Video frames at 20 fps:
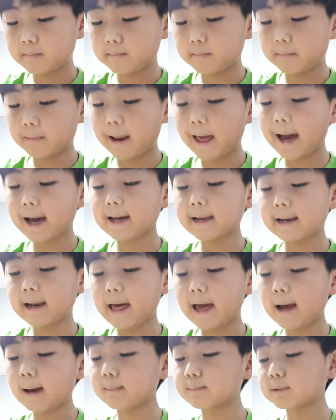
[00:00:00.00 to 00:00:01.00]
Black
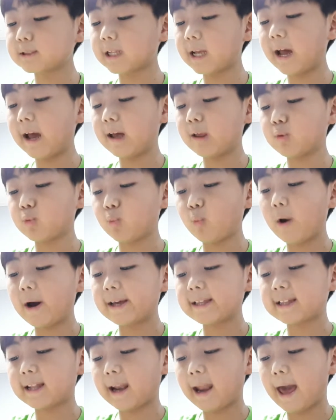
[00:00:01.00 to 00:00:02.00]
lambs and
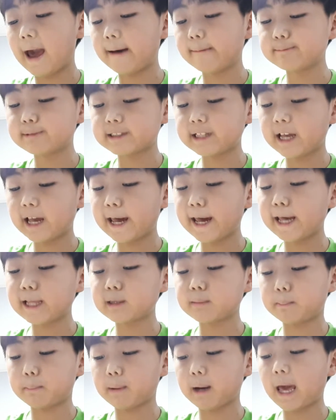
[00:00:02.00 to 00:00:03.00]
white lambs
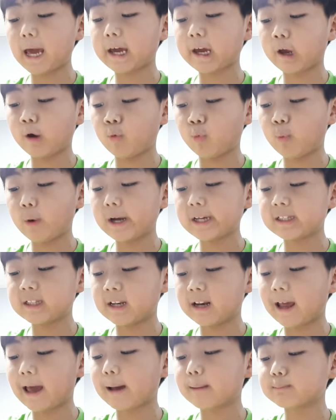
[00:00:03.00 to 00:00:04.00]
and black and white
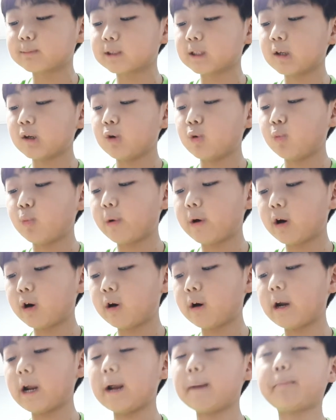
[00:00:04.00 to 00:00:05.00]
lambs were
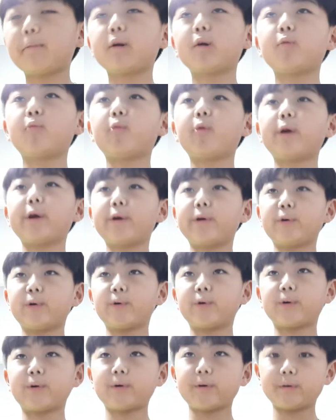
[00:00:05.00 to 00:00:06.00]
everywhere.
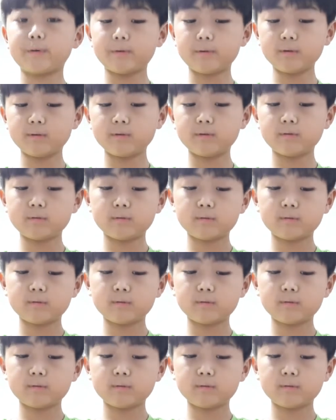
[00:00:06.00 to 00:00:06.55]
Right.